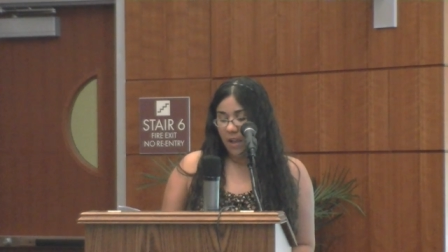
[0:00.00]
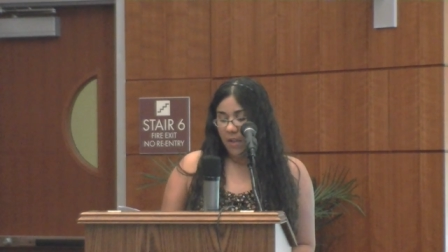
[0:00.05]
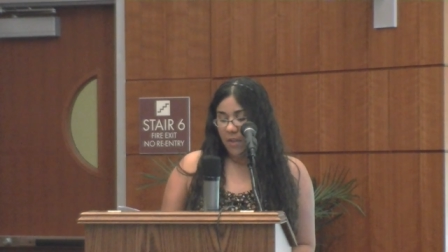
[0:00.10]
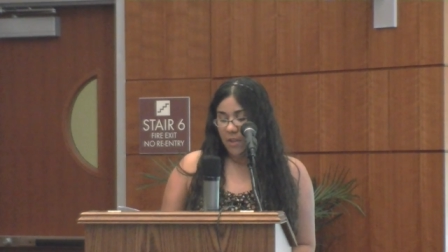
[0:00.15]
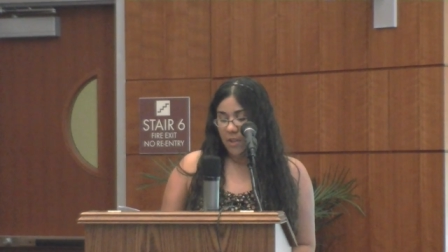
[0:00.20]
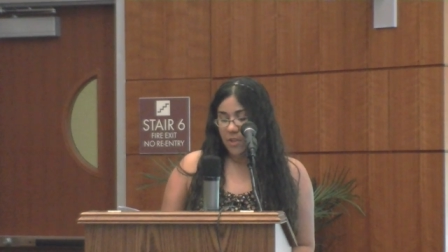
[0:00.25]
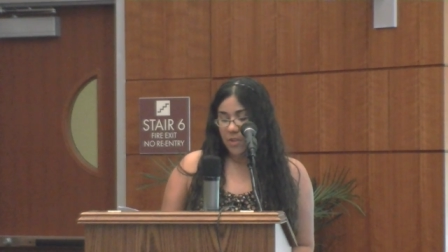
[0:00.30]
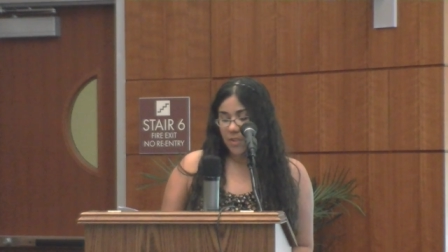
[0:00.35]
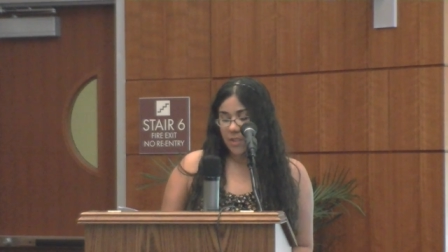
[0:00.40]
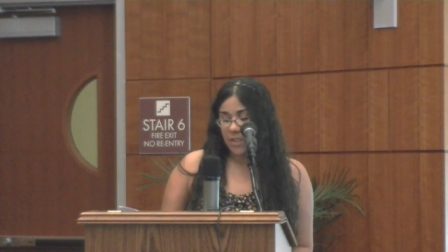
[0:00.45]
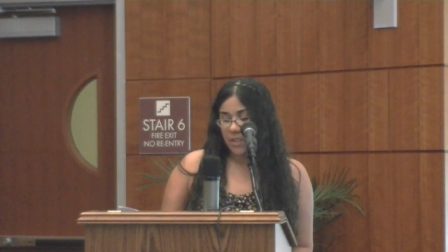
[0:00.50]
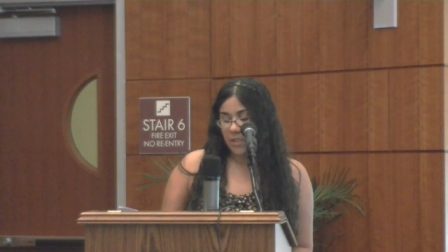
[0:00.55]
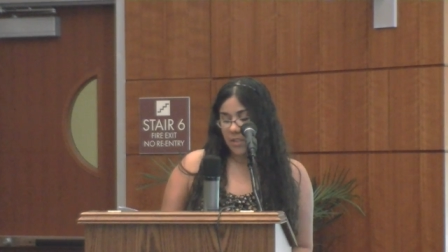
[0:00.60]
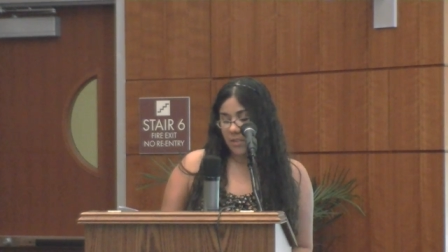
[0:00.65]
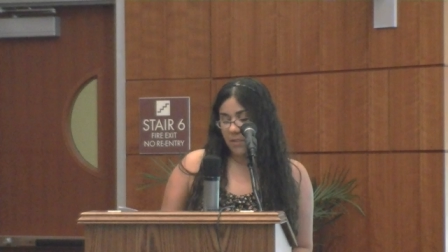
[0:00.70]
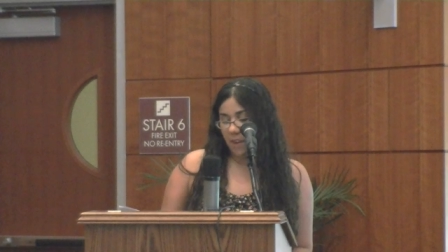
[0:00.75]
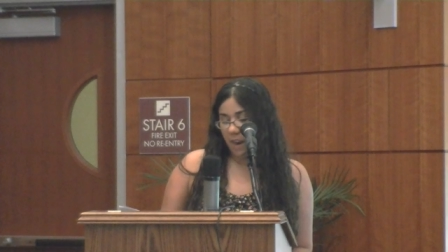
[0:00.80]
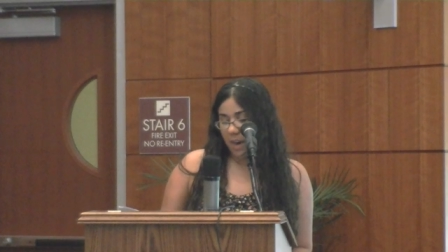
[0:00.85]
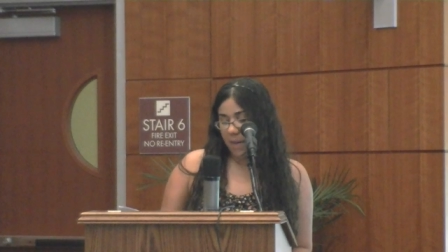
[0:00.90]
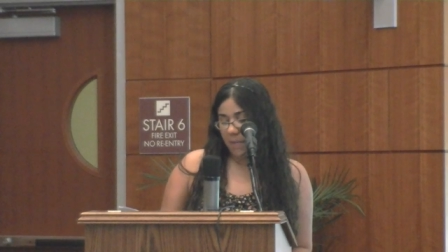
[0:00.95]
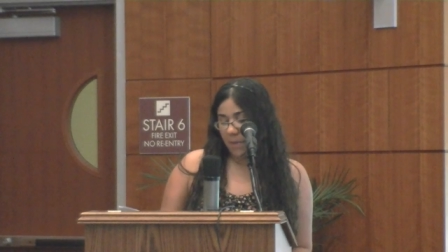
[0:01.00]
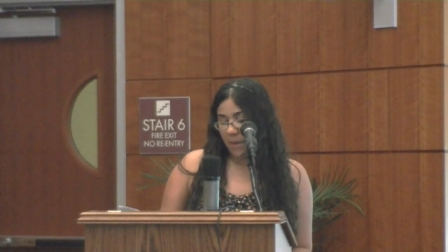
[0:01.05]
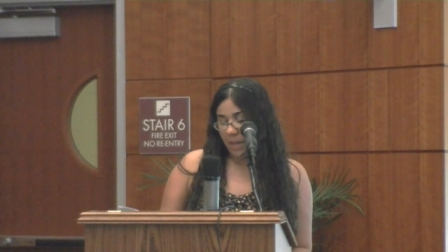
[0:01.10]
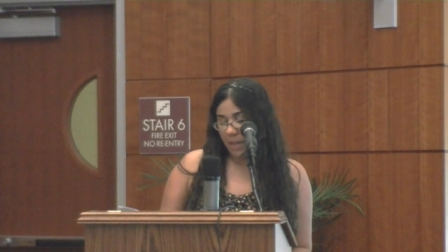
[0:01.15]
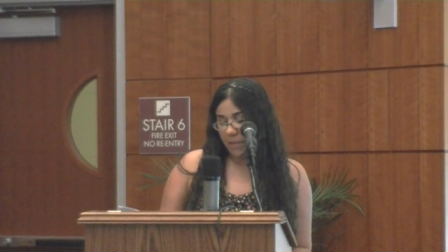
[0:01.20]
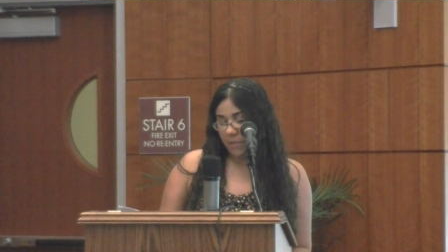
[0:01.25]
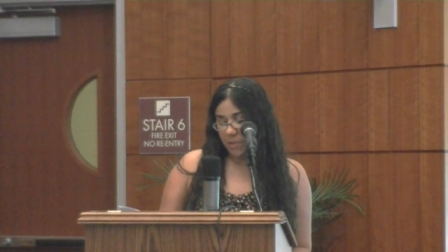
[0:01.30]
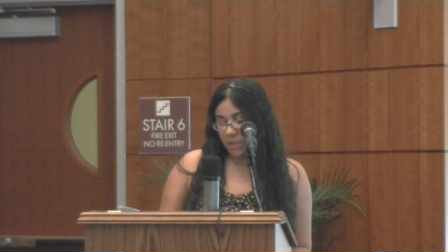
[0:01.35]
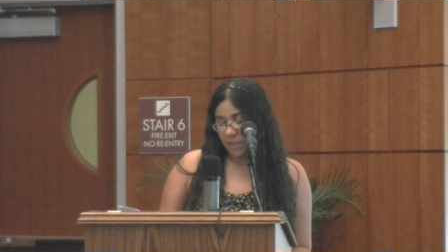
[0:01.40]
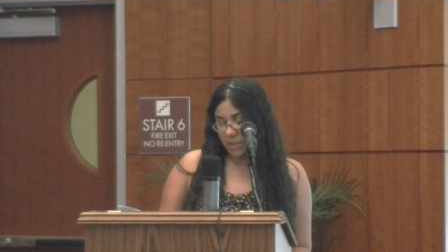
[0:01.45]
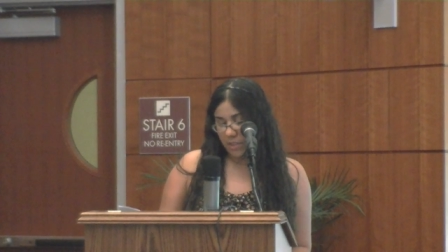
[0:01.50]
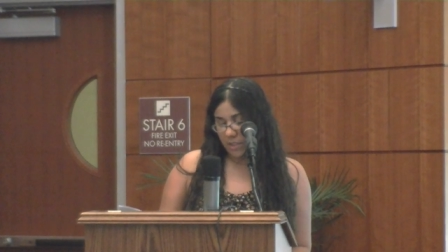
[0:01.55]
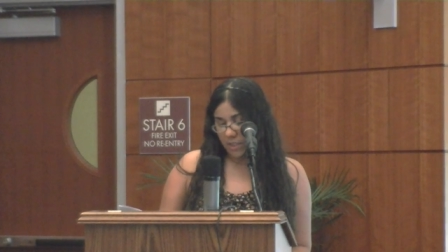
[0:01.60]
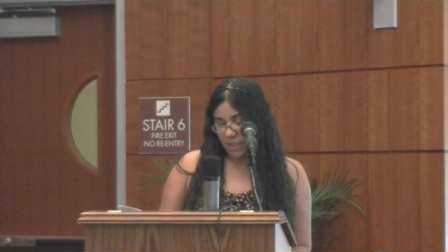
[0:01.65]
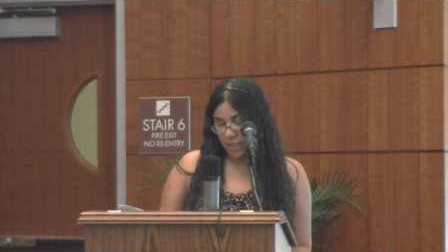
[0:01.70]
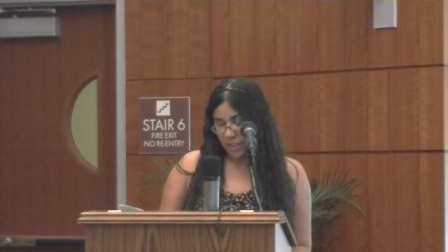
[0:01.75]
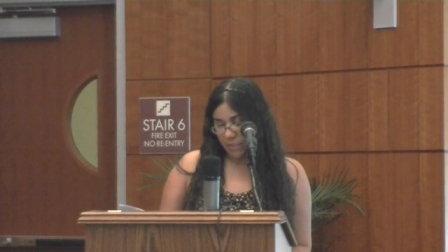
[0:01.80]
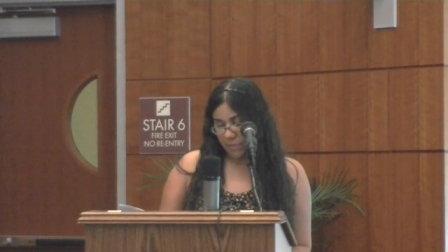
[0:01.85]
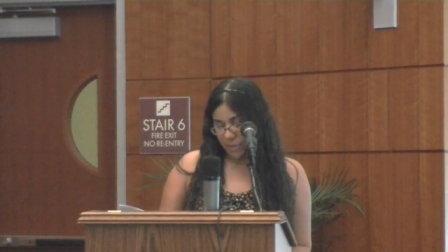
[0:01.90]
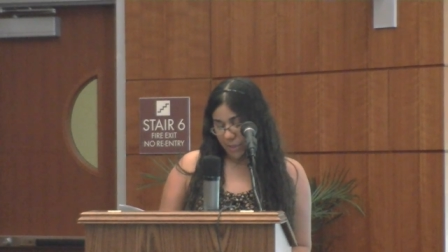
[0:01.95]
The trees are vibrating
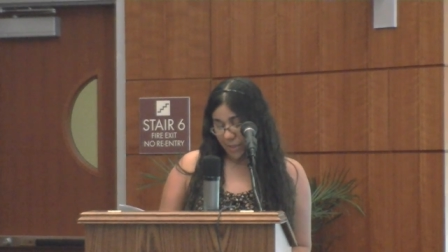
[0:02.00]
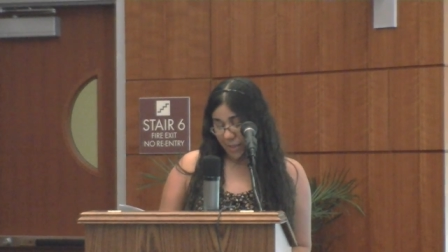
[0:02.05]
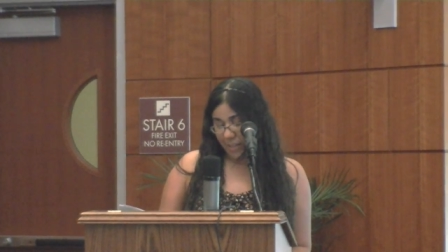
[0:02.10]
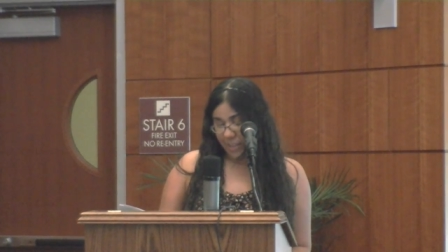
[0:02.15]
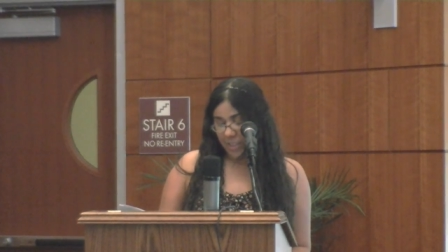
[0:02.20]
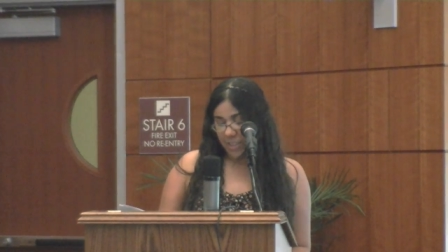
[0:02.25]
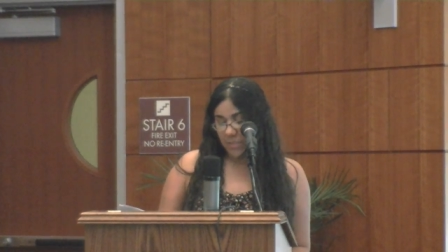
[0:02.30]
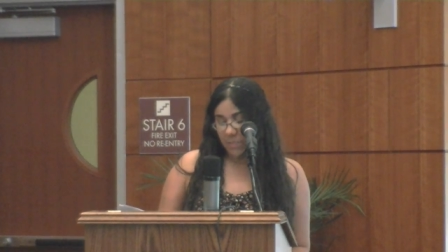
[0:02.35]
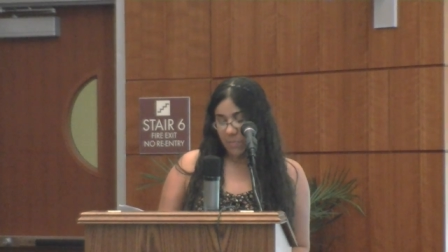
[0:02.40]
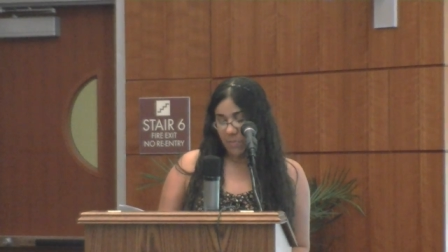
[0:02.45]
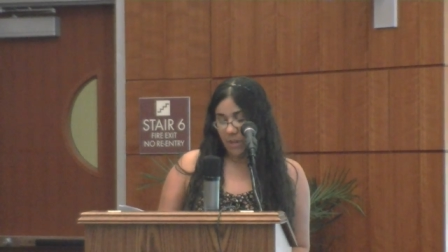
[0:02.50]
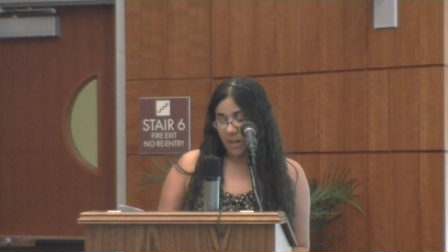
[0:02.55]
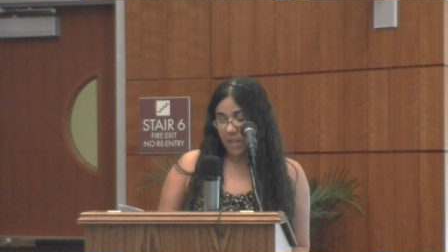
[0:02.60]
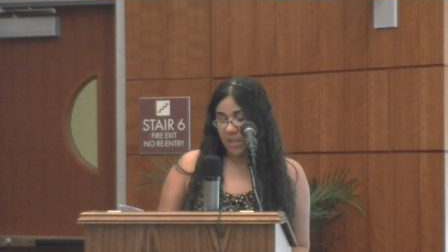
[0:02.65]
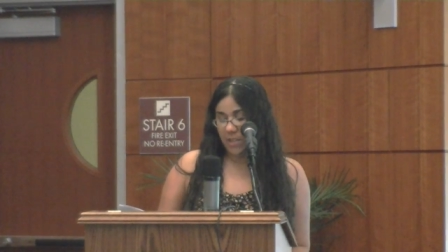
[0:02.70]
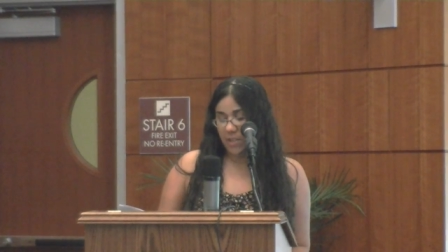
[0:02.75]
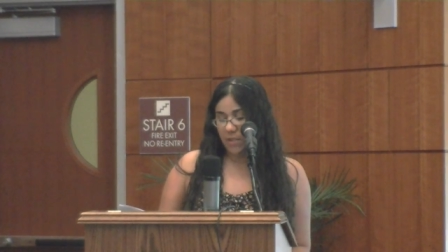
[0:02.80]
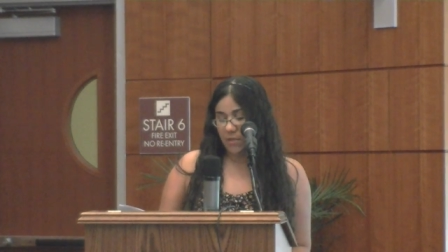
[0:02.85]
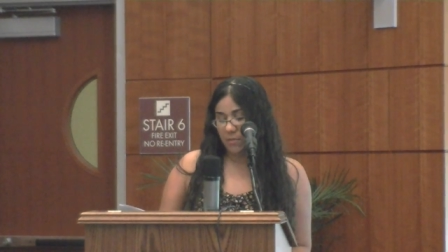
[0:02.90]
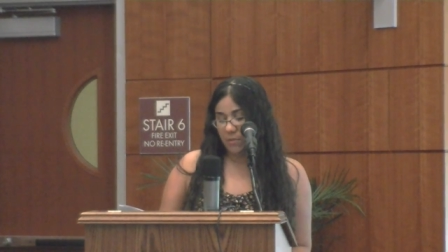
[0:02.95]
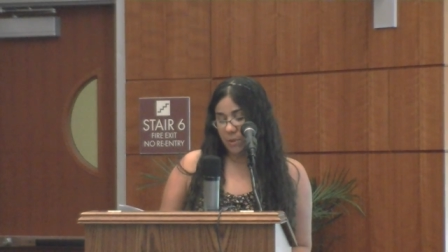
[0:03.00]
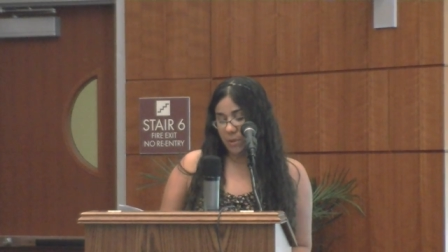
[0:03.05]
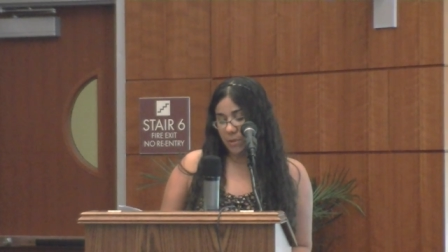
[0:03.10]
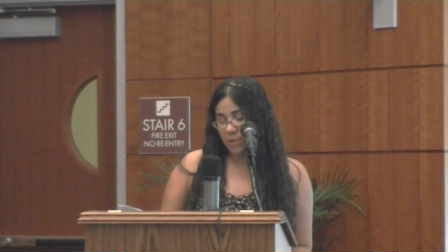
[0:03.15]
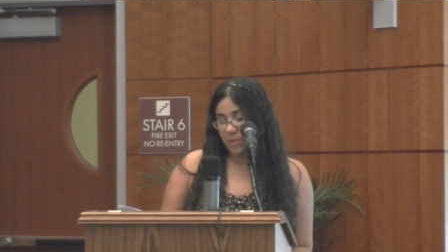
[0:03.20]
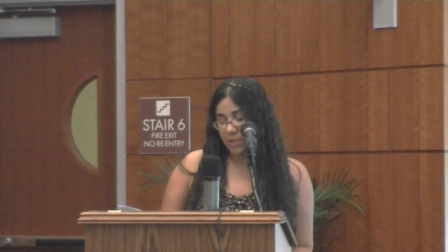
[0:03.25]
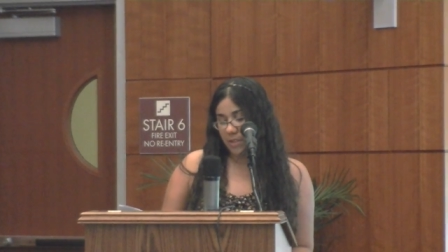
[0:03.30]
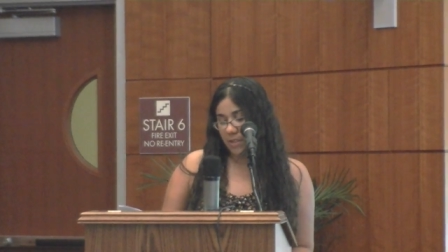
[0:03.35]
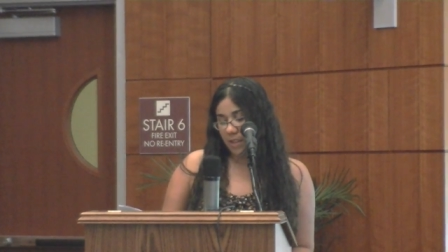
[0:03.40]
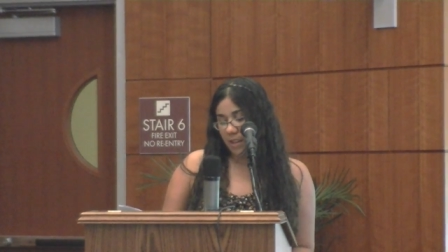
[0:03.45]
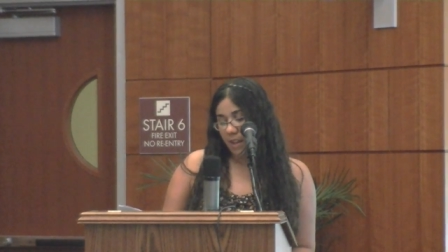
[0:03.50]
within each branch and root.